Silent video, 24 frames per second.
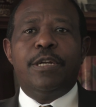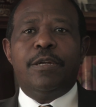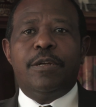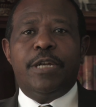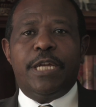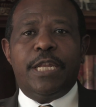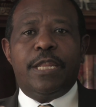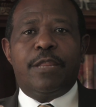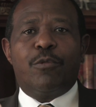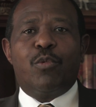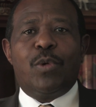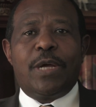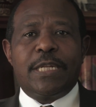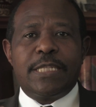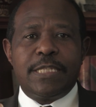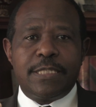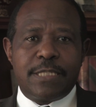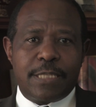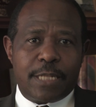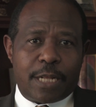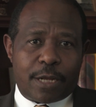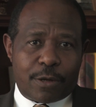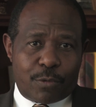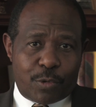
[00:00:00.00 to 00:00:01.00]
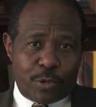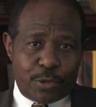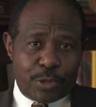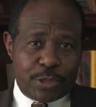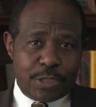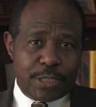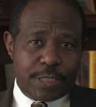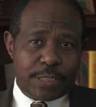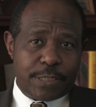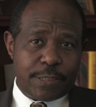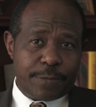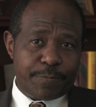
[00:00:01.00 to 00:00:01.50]
And what is the
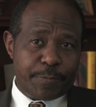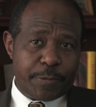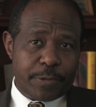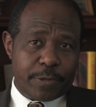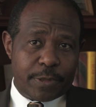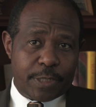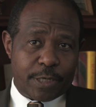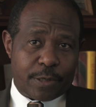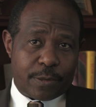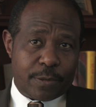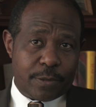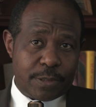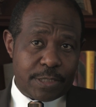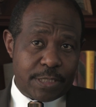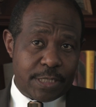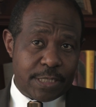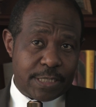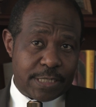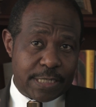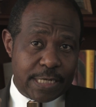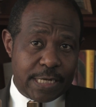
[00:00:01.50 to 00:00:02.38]
cost? The cost is